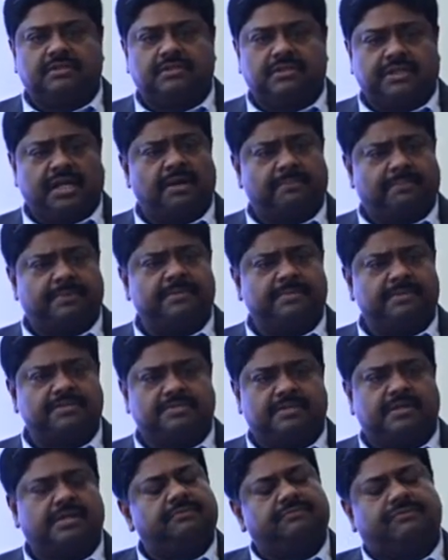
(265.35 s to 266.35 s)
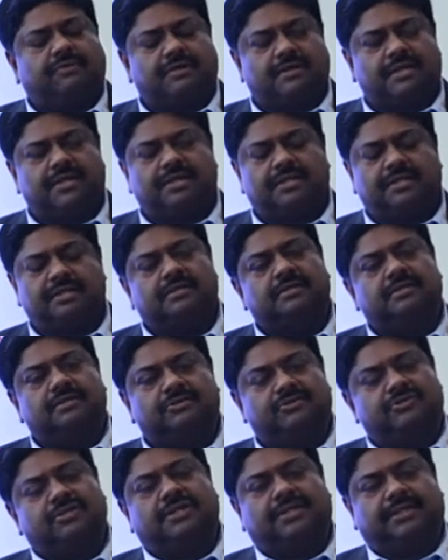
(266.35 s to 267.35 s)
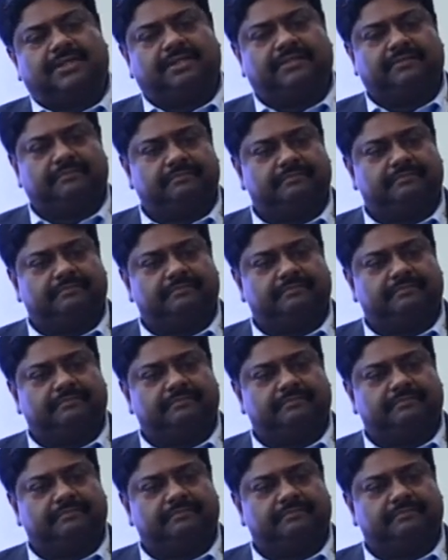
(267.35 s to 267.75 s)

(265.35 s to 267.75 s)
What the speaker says: they are pretty much ready for running a little utility.